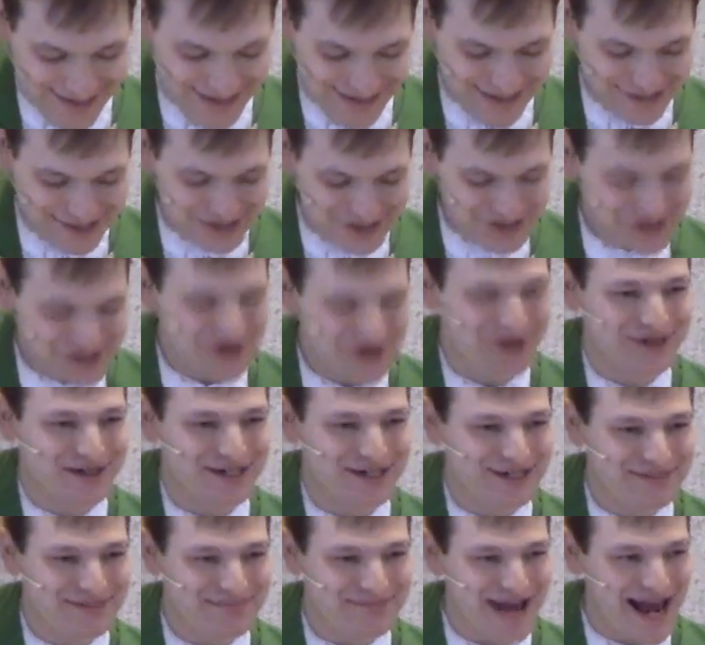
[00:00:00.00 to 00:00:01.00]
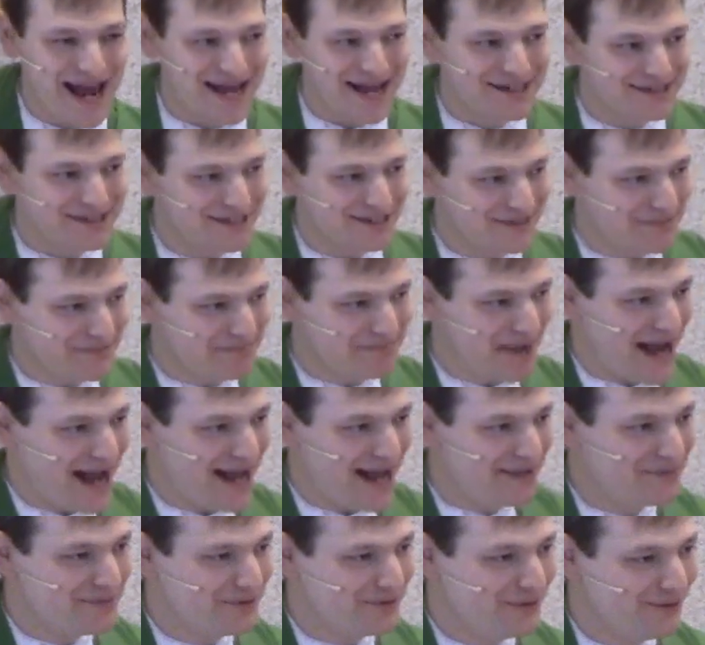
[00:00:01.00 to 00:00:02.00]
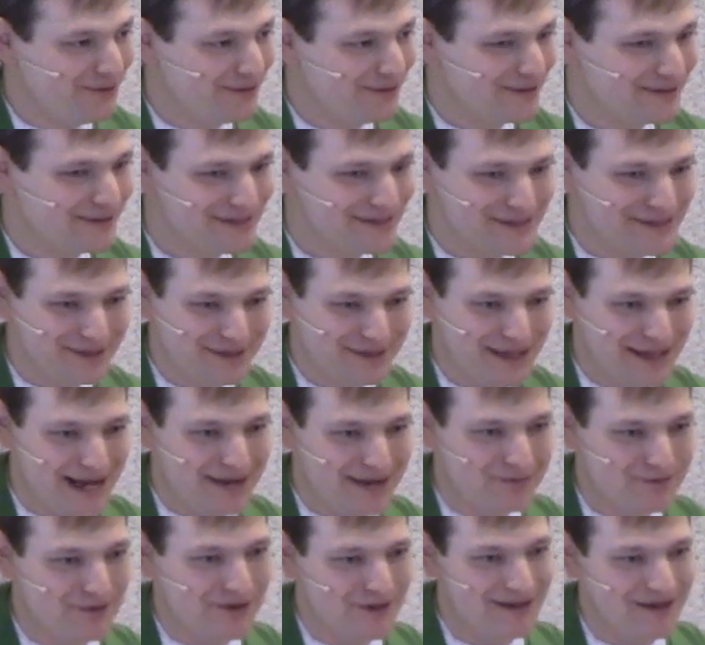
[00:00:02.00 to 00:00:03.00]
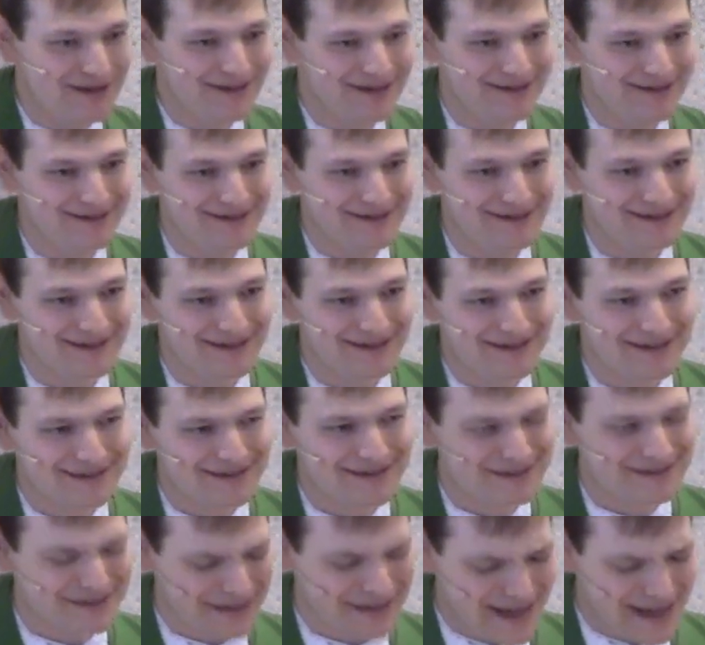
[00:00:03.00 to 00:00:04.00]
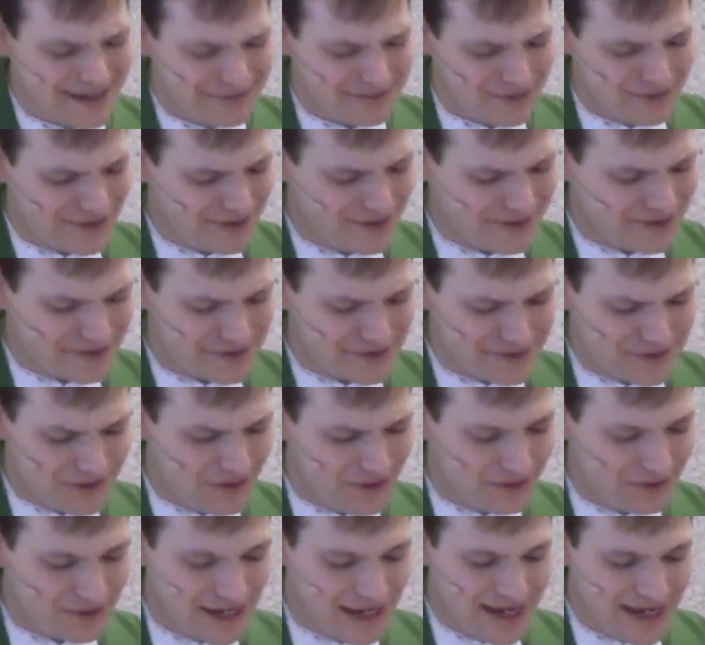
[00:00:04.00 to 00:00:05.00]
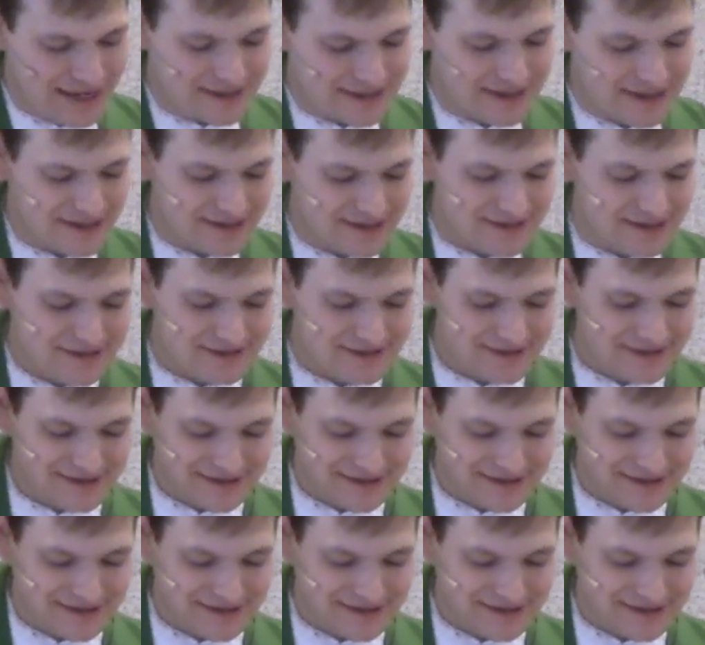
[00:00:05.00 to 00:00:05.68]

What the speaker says: Just hearkening back to the Bible, it's a library. It's a library, and there's a whole context.